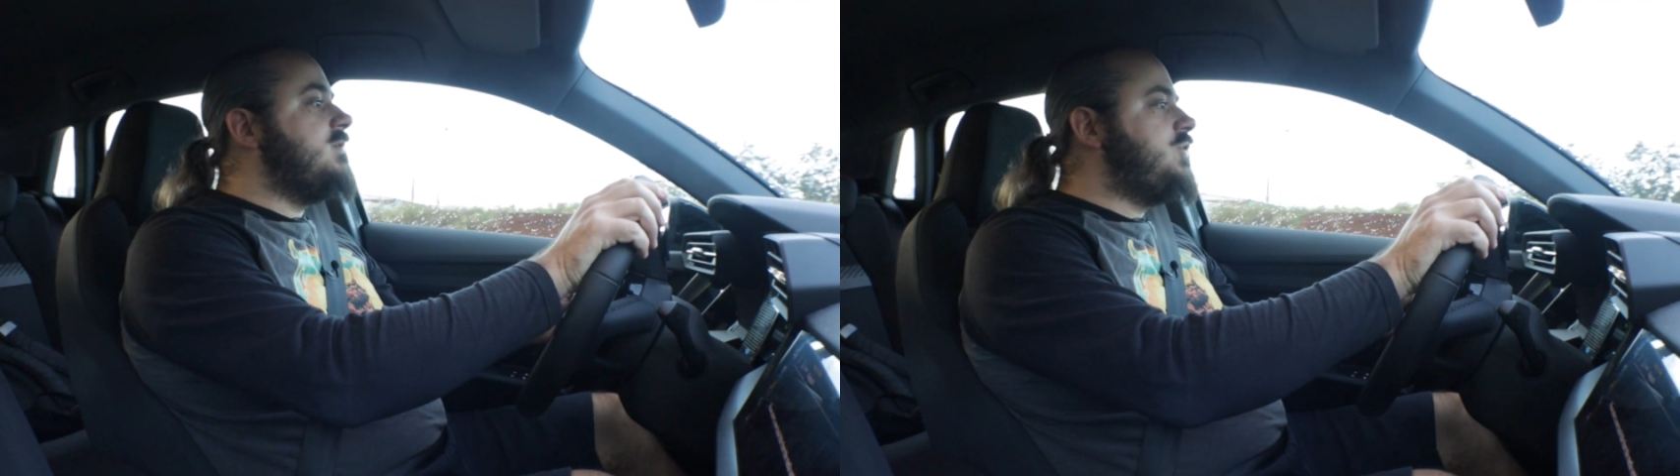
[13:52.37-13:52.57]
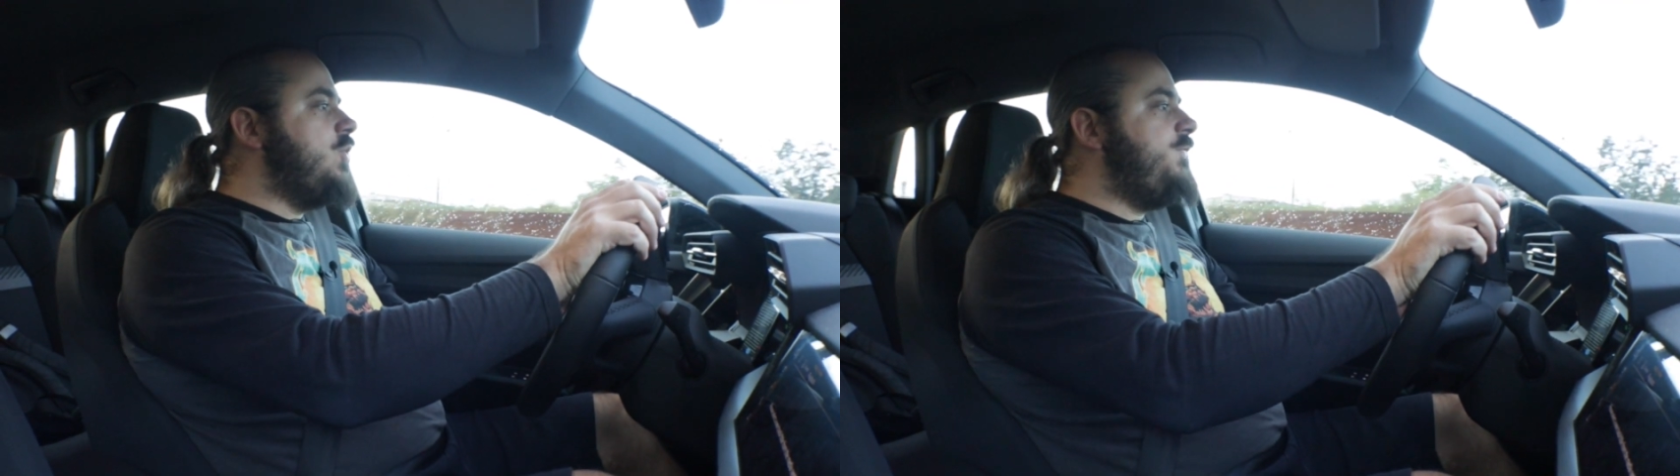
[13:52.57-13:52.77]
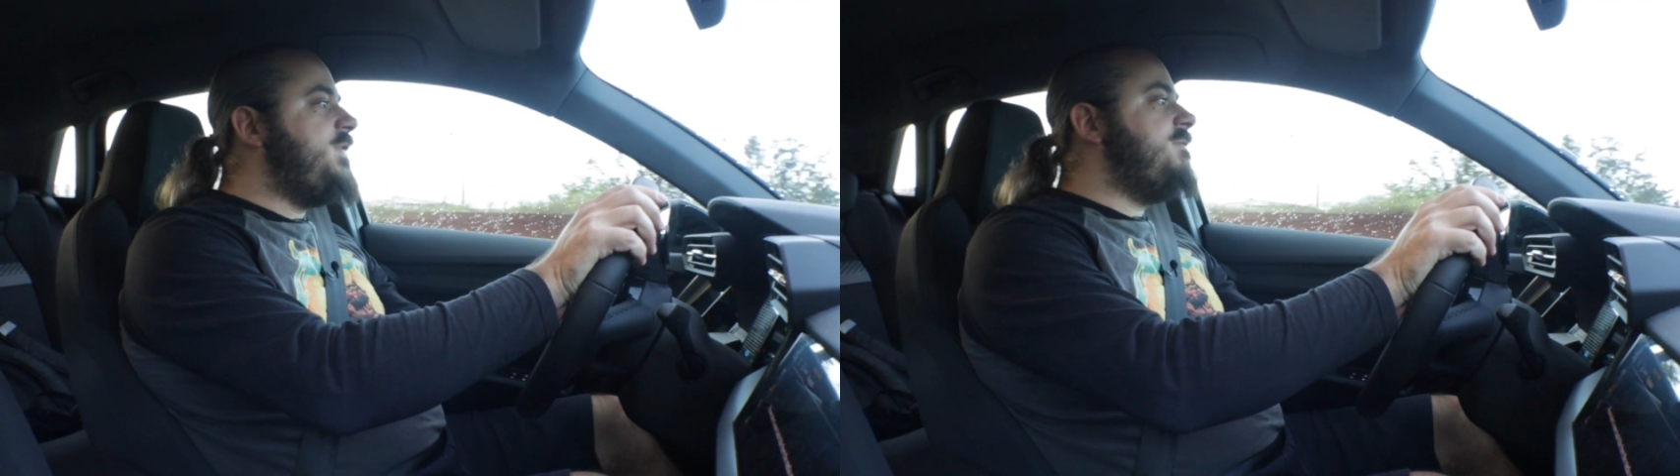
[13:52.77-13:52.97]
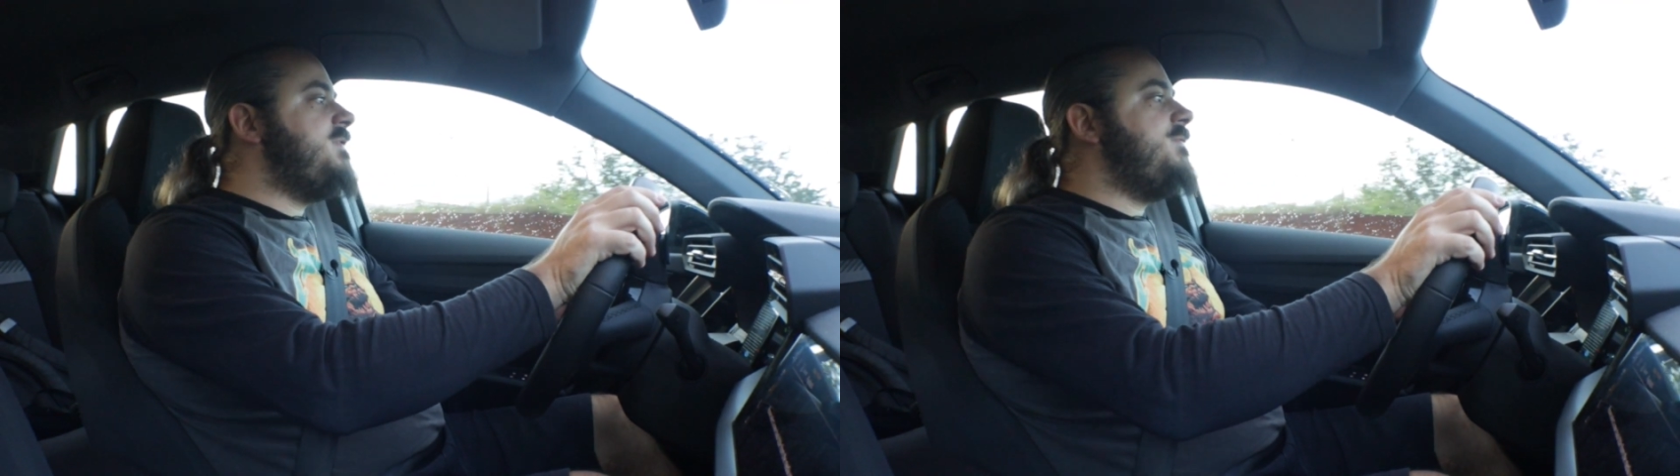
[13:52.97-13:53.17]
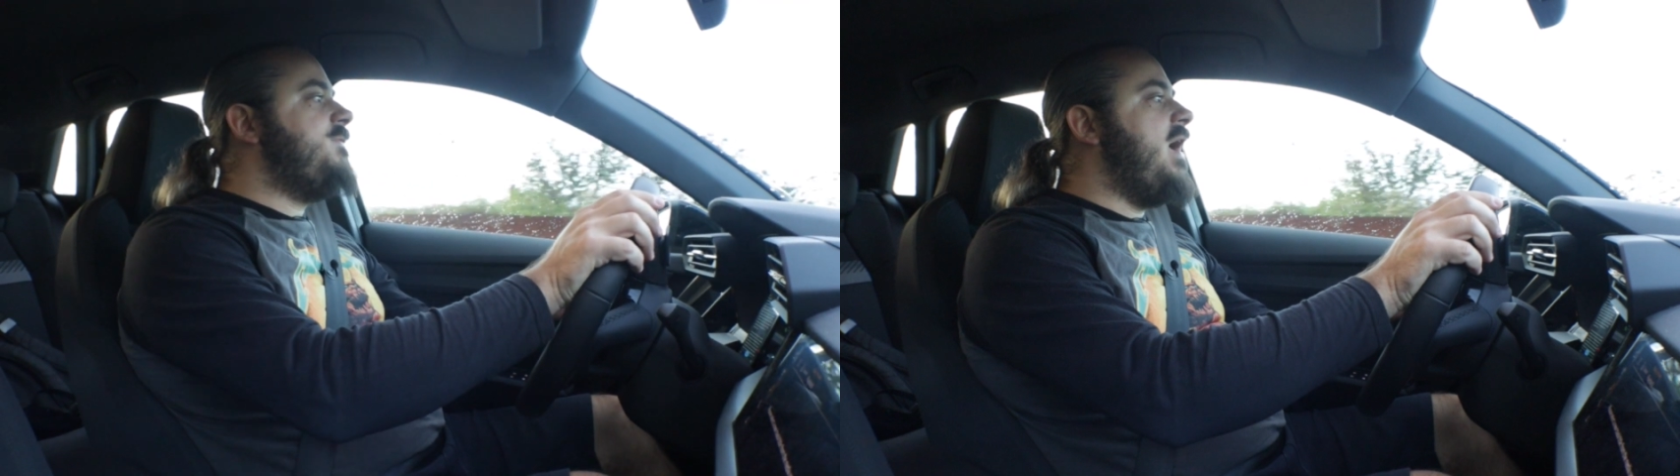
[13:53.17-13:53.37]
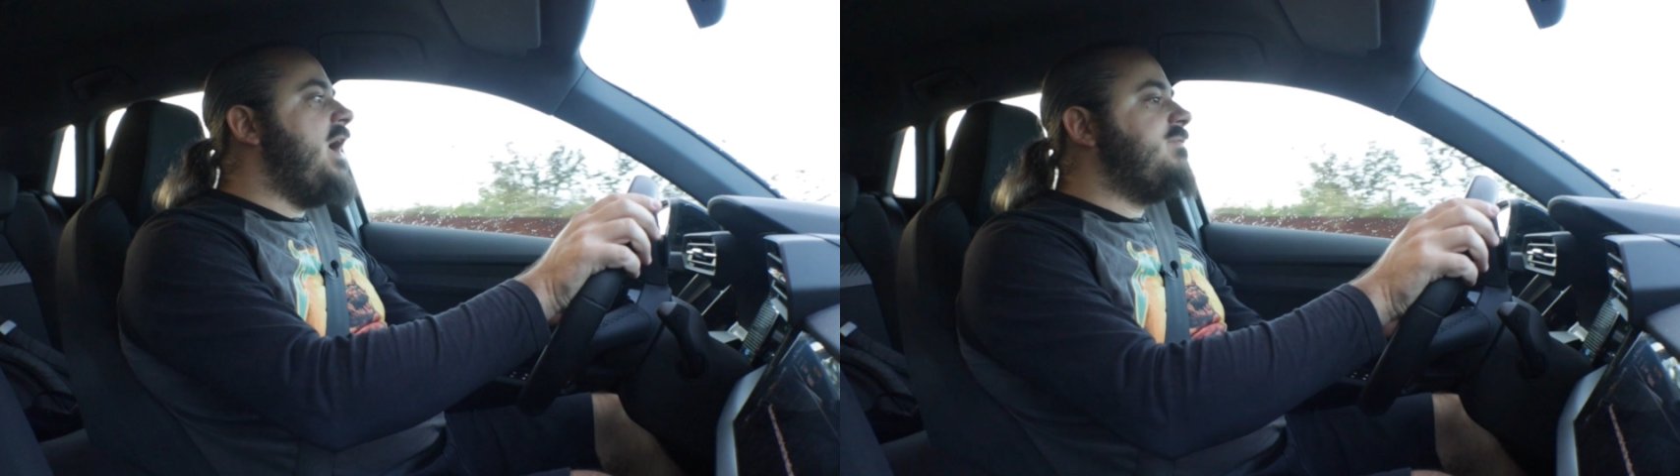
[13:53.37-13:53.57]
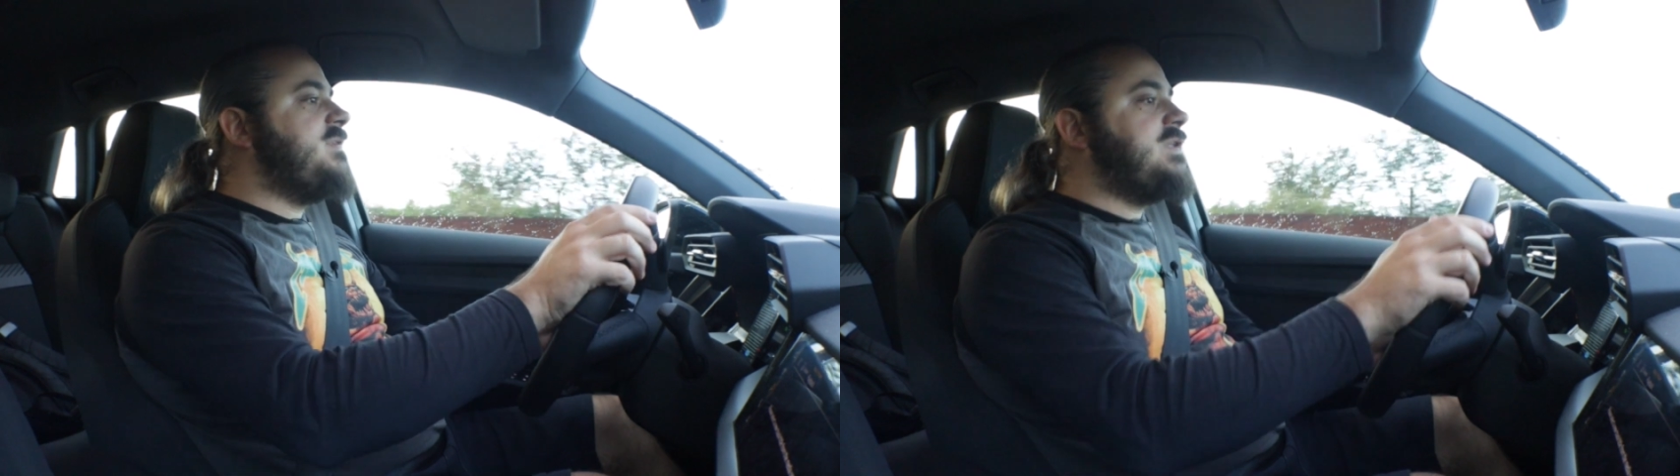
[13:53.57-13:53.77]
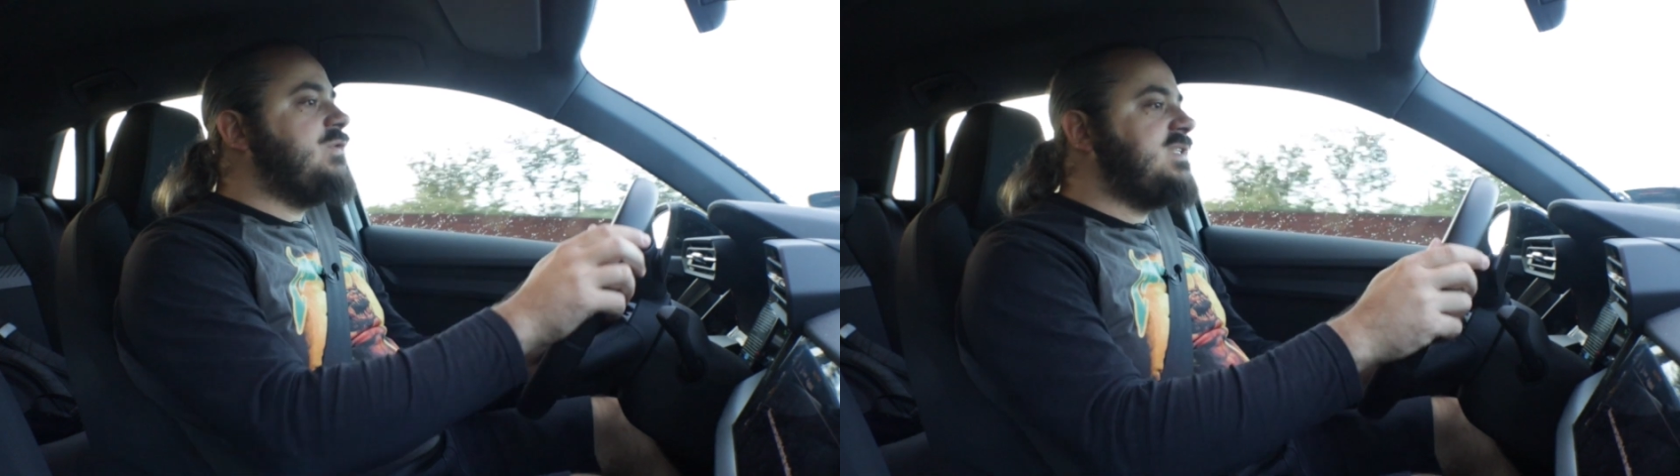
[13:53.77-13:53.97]

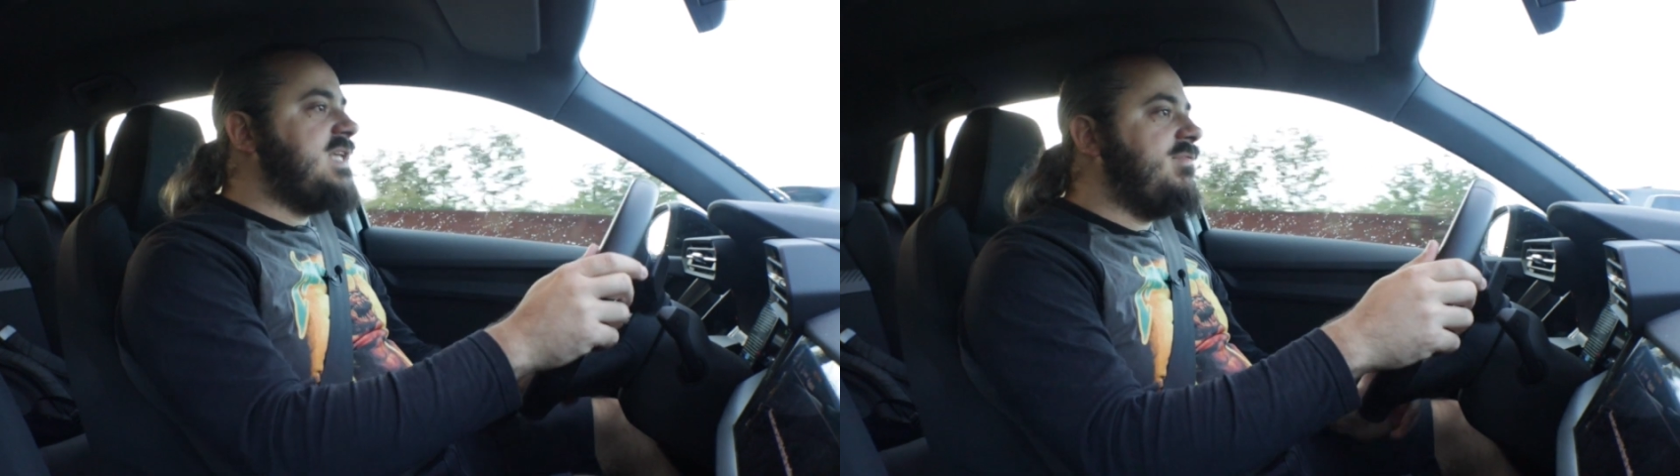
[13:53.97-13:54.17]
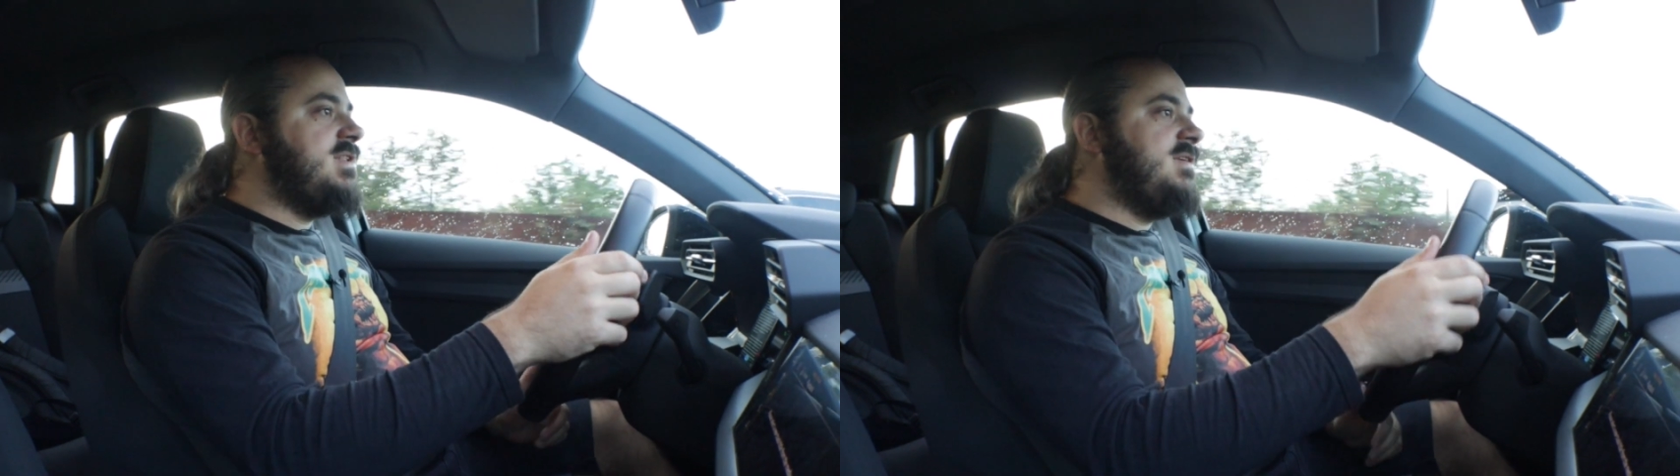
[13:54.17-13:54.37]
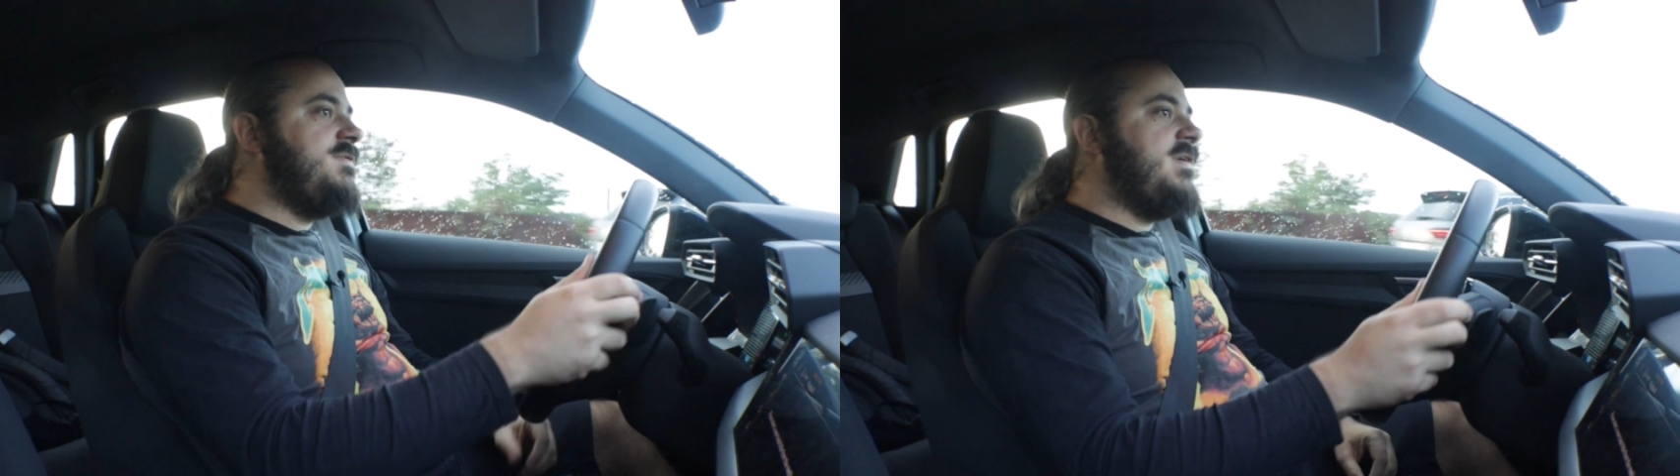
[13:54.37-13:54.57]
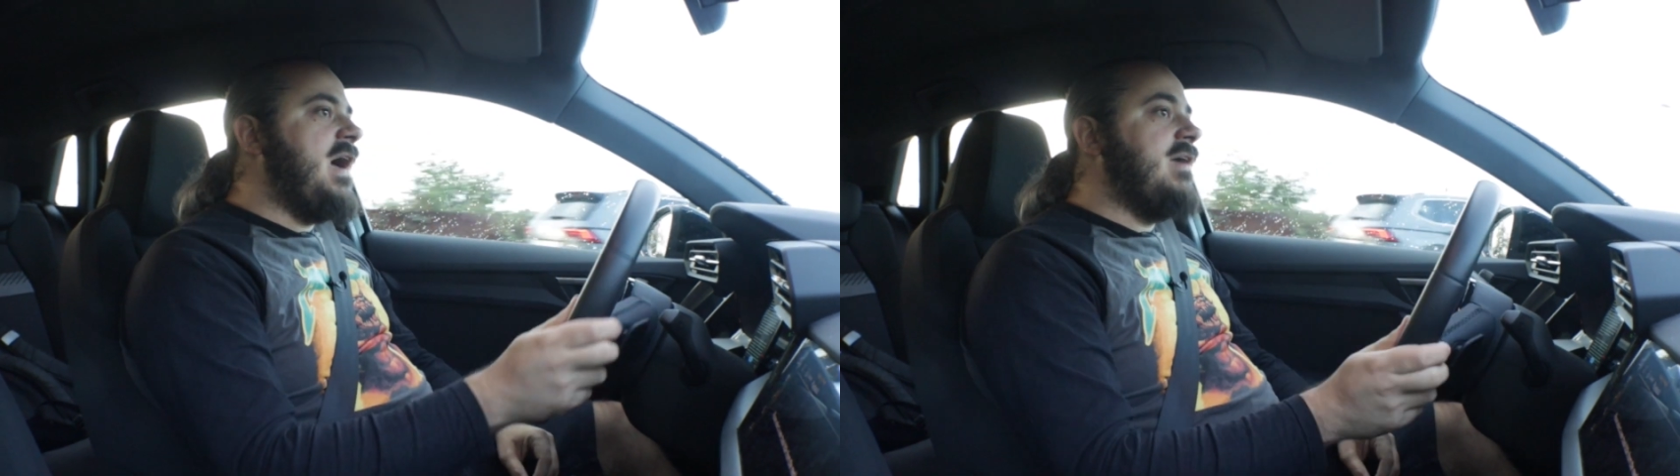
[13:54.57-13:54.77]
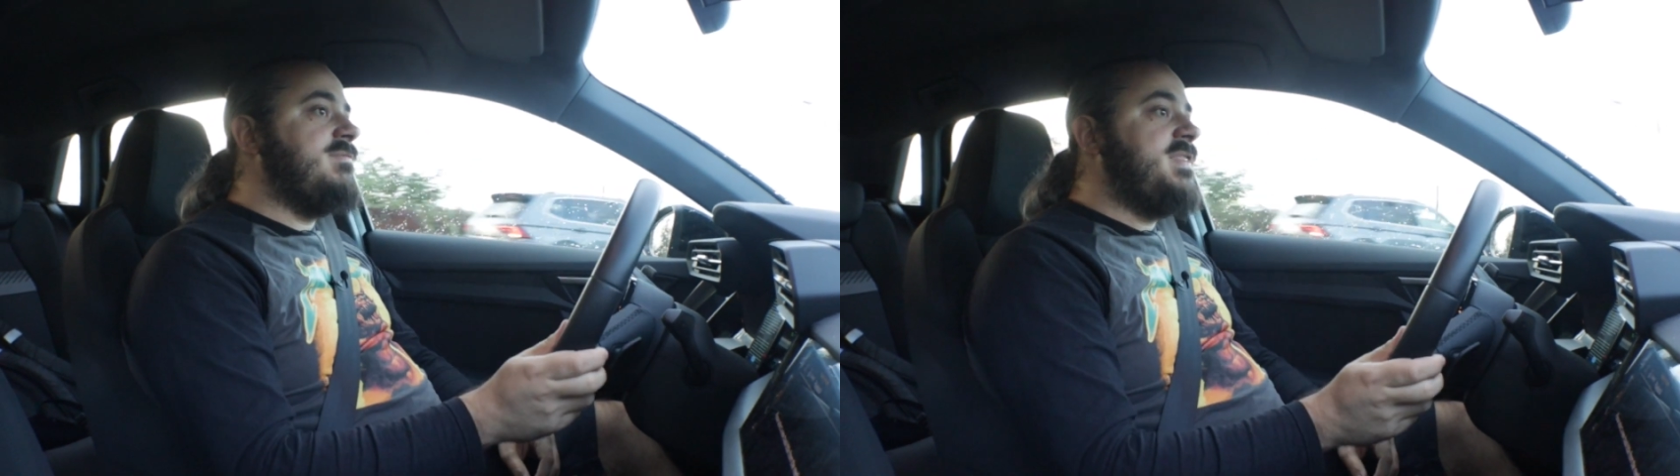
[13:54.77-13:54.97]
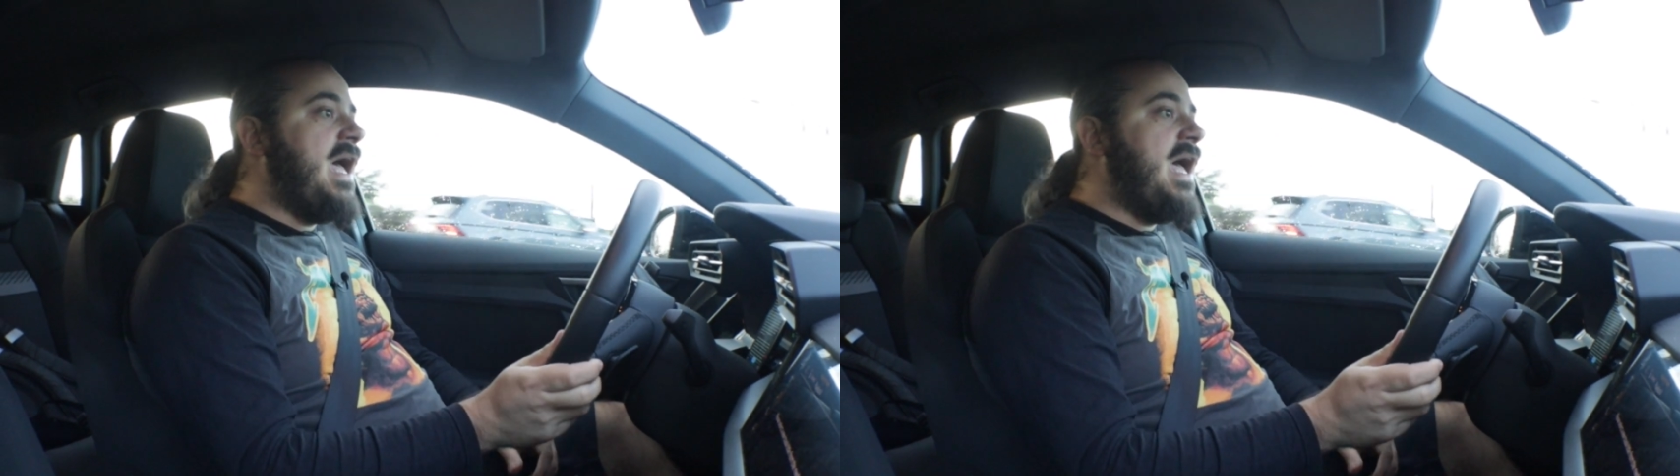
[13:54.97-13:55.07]
255/275,